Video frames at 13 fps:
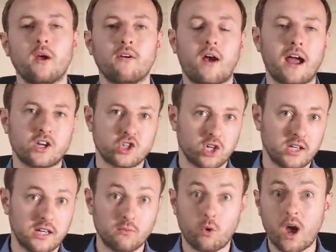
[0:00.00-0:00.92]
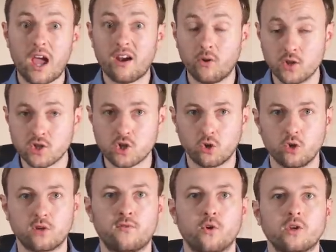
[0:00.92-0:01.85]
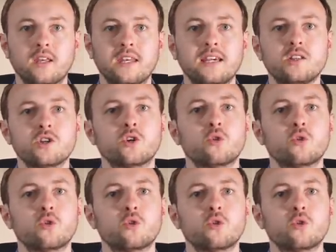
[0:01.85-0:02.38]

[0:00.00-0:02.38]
areas to look for, you need to